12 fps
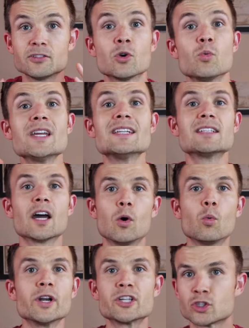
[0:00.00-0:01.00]
So we can
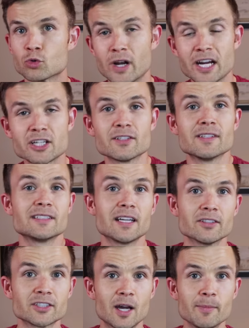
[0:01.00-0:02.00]
tell which direction the
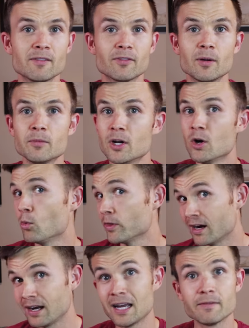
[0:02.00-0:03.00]
sound's coming from
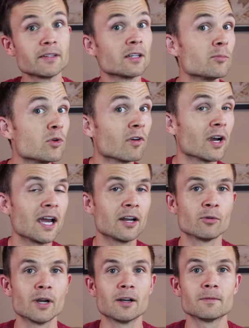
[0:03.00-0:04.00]
without having to move our head
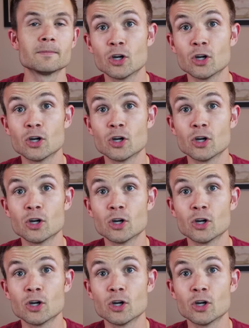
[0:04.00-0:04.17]
around.